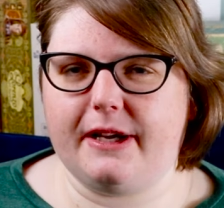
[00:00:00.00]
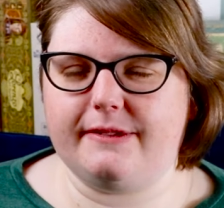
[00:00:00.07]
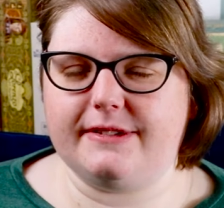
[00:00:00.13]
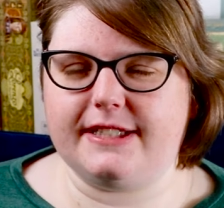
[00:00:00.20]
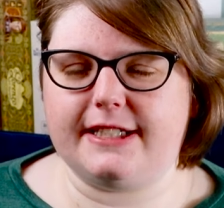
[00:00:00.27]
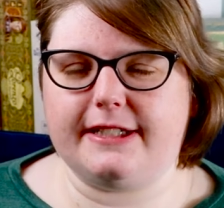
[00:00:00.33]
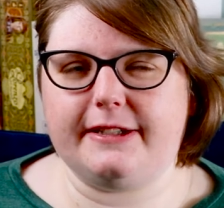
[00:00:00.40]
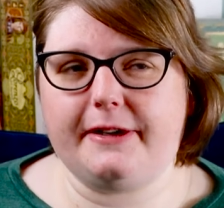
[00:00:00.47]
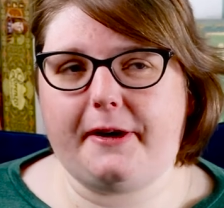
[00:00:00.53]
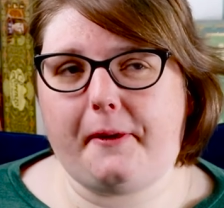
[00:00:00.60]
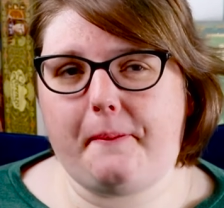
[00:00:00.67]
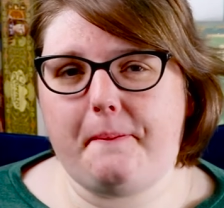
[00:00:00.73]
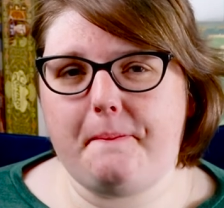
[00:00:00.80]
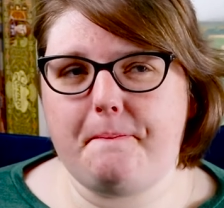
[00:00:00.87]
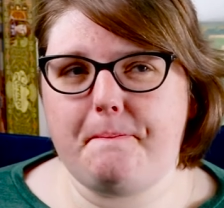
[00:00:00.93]
me, I was like,
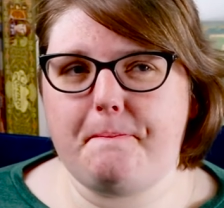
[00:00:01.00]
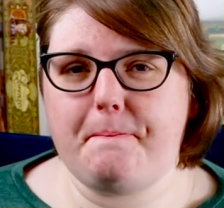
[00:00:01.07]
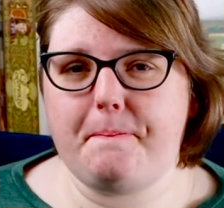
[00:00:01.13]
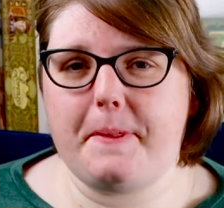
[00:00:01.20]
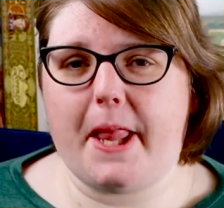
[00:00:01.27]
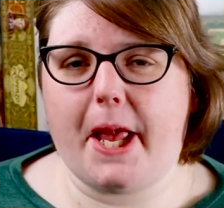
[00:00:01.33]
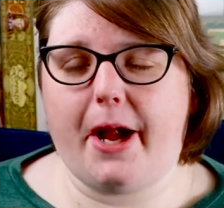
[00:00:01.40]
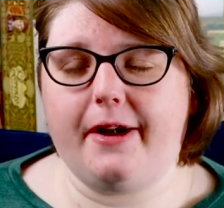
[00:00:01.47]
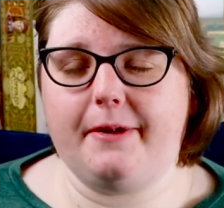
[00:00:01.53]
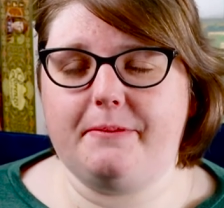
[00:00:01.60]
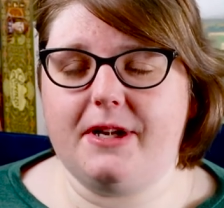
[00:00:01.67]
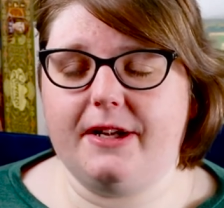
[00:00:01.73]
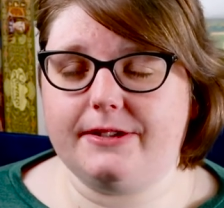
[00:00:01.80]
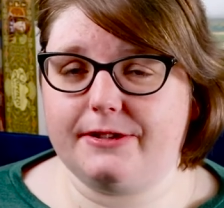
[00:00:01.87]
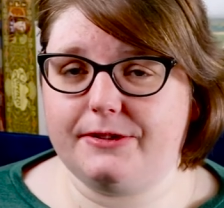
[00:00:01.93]
um,
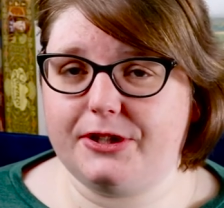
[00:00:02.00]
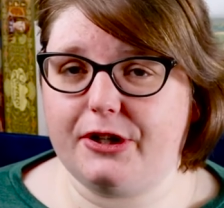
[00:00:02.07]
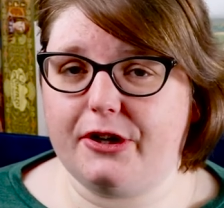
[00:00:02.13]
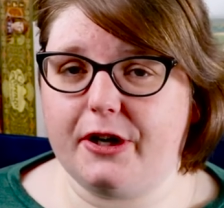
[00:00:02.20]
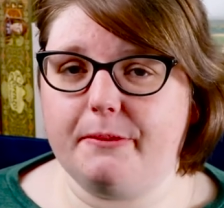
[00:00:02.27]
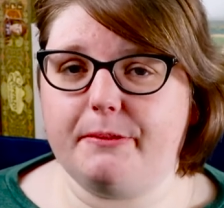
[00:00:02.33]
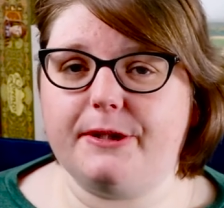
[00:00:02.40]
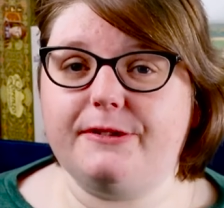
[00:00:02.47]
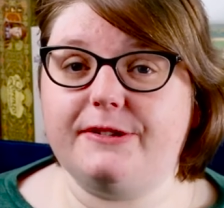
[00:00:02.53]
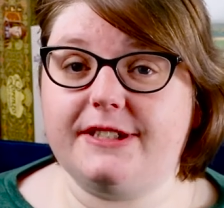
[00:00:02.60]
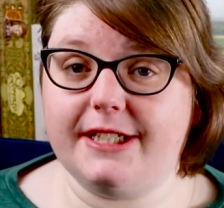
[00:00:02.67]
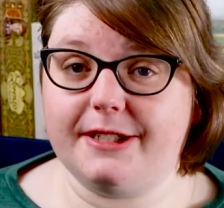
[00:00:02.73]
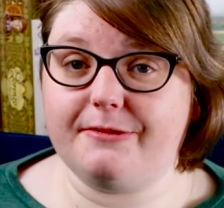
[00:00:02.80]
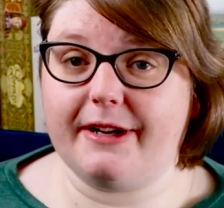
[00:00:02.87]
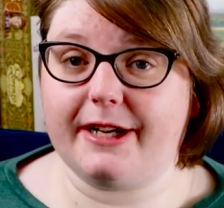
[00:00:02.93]
I'm not so sure, but you
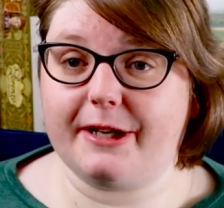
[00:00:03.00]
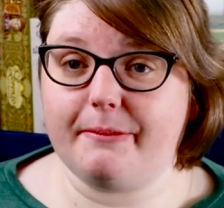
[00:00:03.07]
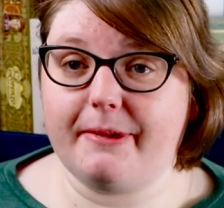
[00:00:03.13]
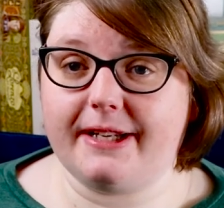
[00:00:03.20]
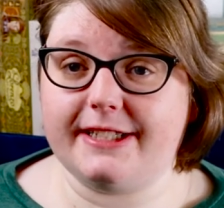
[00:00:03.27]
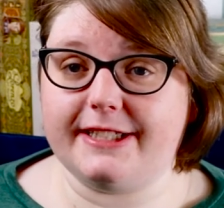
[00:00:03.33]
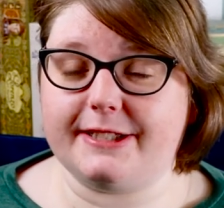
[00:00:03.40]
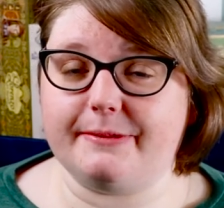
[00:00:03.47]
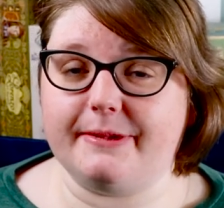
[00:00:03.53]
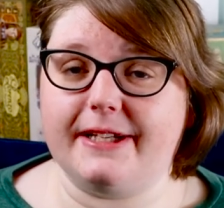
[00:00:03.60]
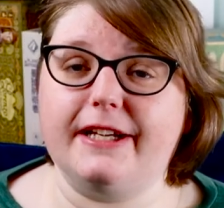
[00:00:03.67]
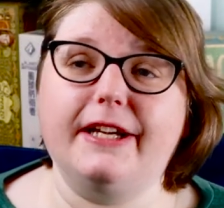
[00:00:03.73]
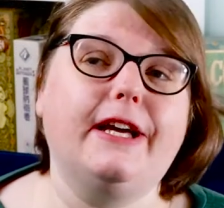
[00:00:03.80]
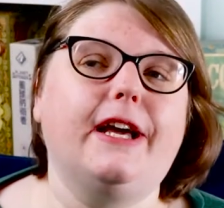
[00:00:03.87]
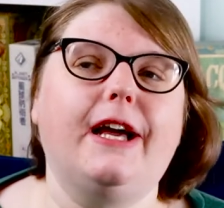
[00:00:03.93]
did recommend it to
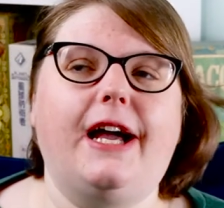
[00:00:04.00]
me.